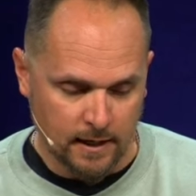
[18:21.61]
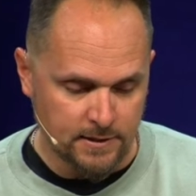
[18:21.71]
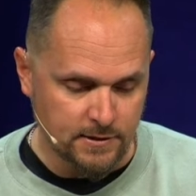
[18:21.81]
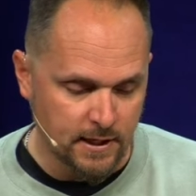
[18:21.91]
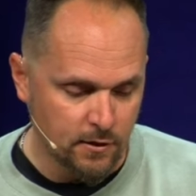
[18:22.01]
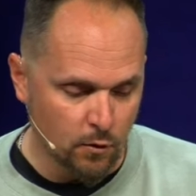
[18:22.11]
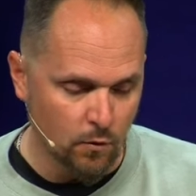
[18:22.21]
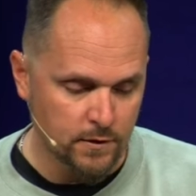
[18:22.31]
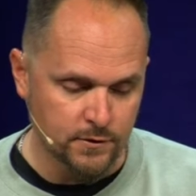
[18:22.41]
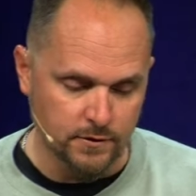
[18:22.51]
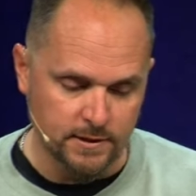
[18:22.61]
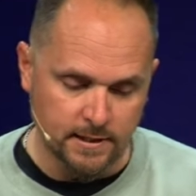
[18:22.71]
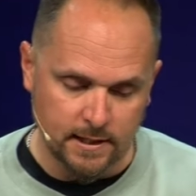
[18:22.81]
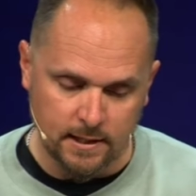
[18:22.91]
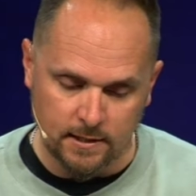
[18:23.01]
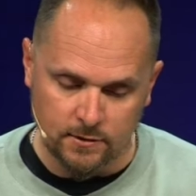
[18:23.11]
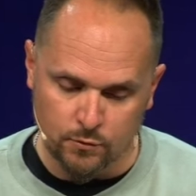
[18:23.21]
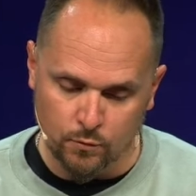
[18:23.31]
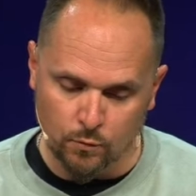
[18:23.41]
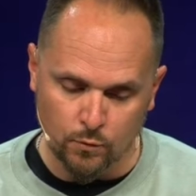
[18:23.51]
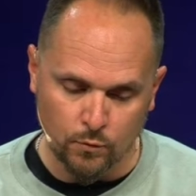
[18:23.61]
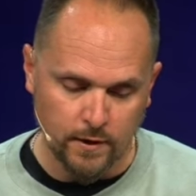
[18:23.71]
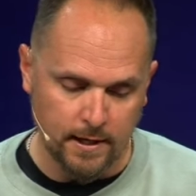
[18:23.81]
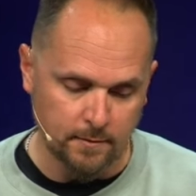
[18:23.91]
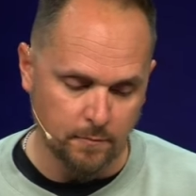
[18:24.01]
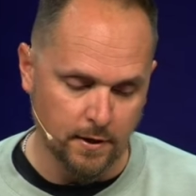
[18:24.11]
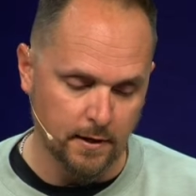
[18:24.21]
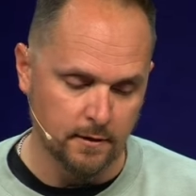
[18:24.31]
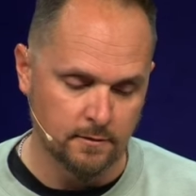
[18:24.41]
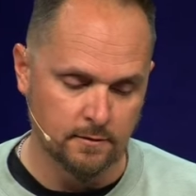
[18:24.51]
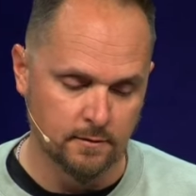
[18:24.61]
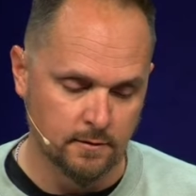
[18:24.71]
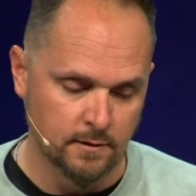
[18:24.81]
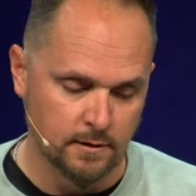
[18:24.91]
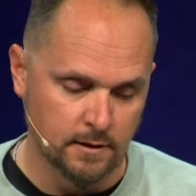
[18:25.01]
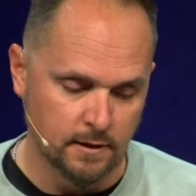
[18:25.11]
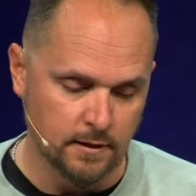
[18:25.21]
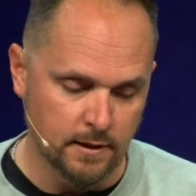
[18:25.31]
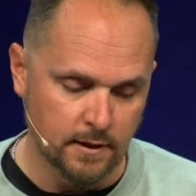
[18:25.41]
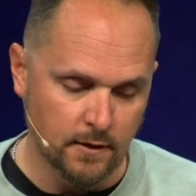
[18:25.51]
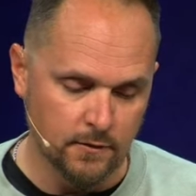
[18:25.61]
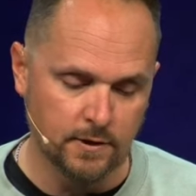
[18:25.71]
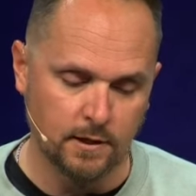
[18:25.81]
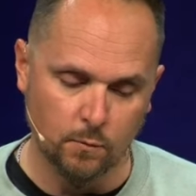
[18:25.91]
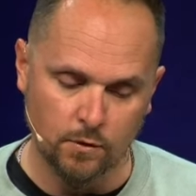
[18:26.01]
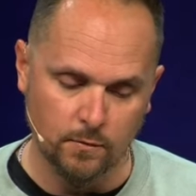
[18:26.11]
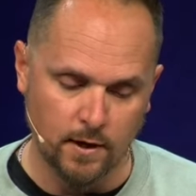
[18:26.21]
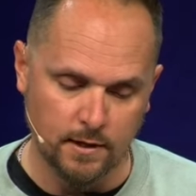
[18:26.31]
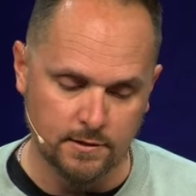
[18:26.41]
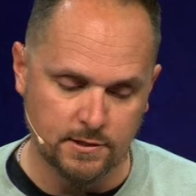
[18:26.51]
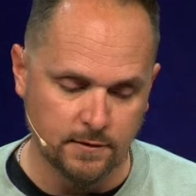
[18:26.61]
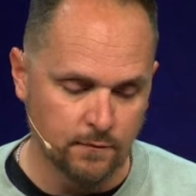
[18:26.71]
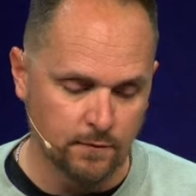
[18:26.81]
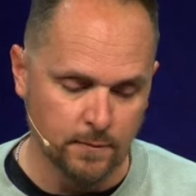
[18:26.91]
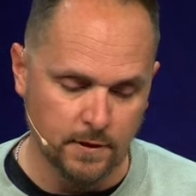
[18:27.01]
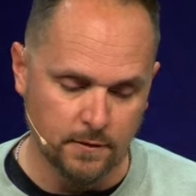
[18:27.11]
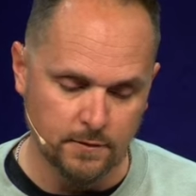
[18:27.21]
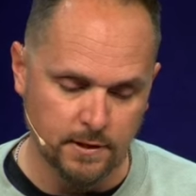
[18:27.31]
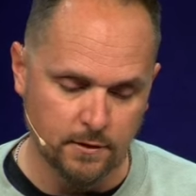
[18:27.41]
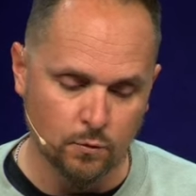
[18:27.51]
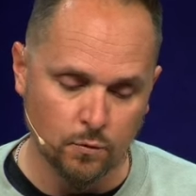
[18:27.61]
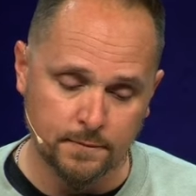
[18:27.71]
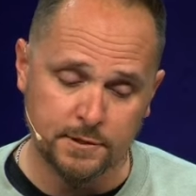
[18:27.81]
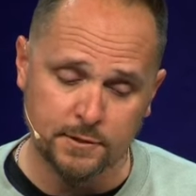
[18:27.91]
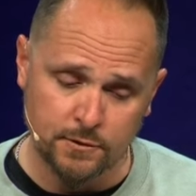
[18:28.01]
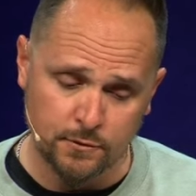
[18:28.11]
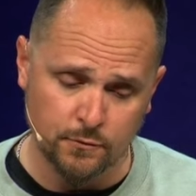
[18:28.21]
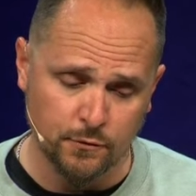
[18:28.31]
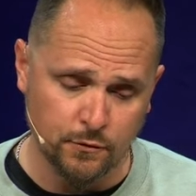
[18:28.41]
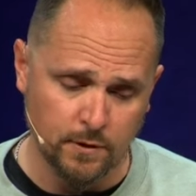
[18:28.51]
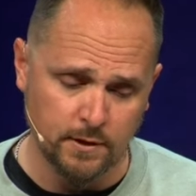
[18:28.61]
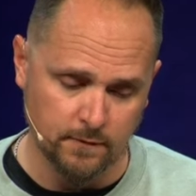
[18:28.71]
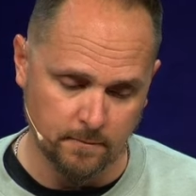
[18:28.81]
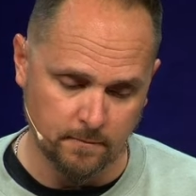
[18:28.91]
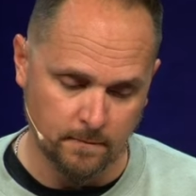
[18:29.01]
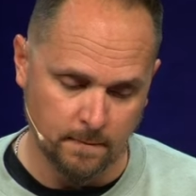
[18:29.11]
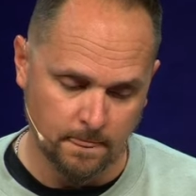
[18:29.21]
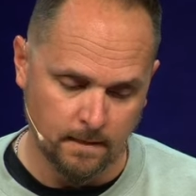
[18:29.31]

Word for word: Its ten horns are ten kings who will rule that empire. Then another king will arise, different from the other ten, who will subdue three of them.